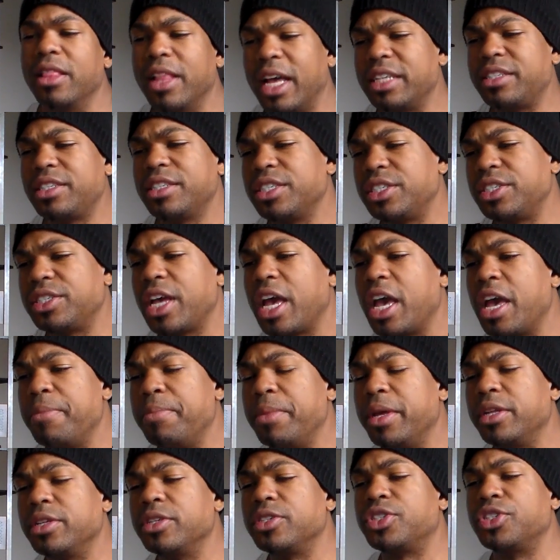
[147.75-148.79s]

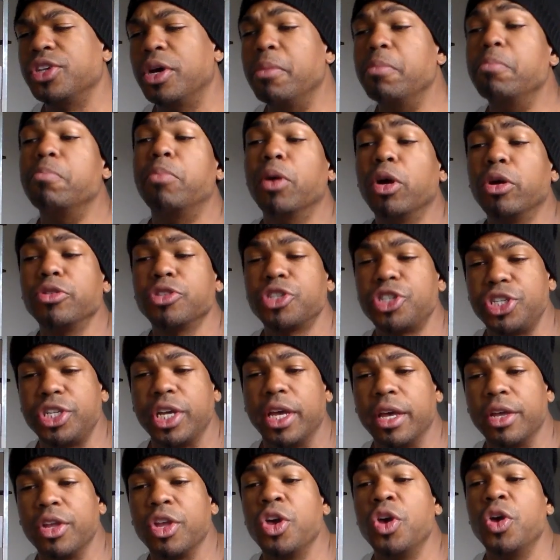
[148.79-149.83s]
examine some
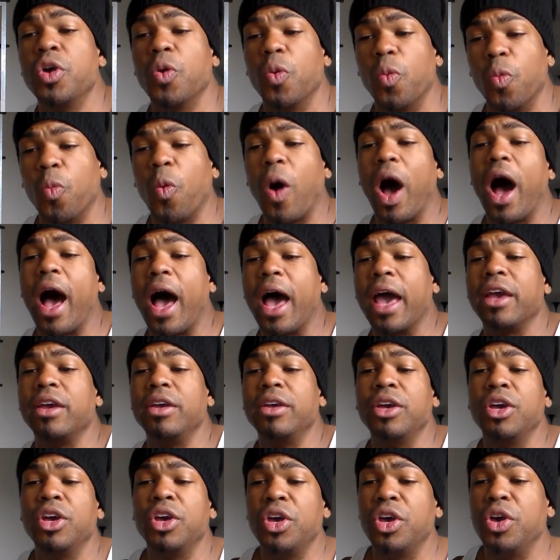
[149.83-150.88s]
bullshit
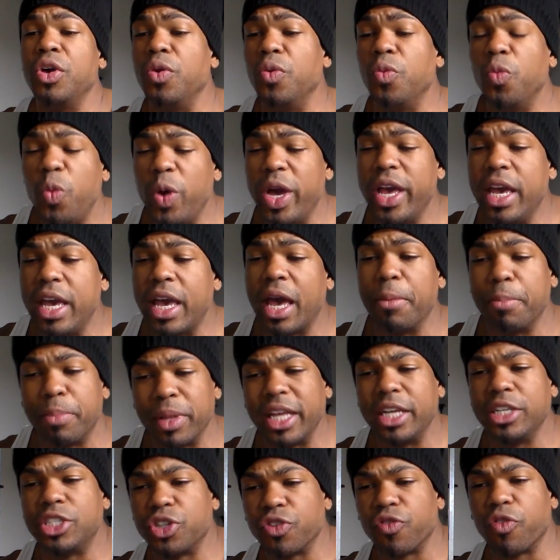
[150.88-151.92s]
why we at
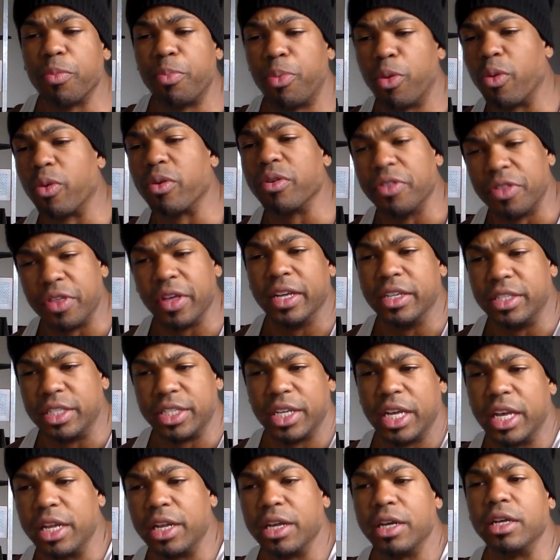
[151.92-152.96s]
Bleacher Report think
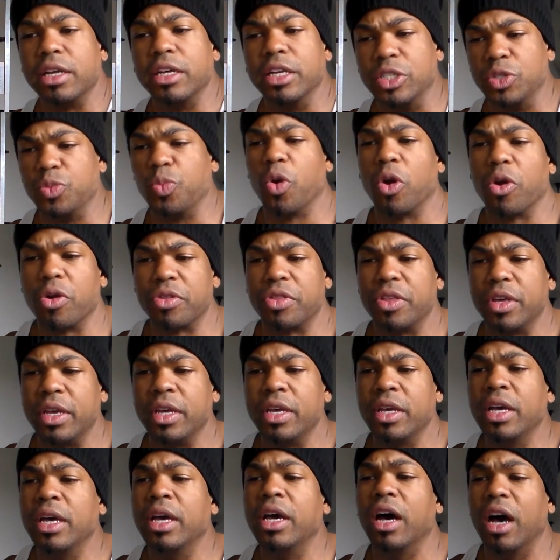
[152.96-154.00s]
Cena is
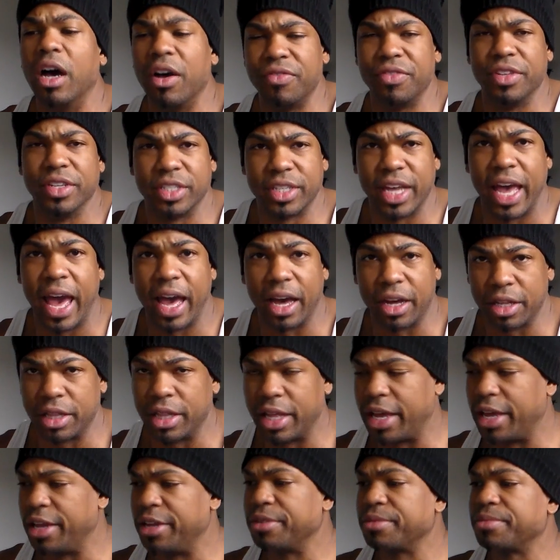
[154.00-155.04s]
worthy of this
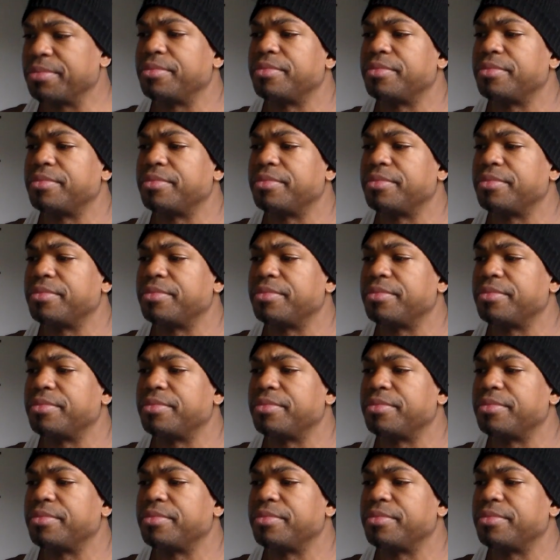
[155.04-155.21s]
accolade.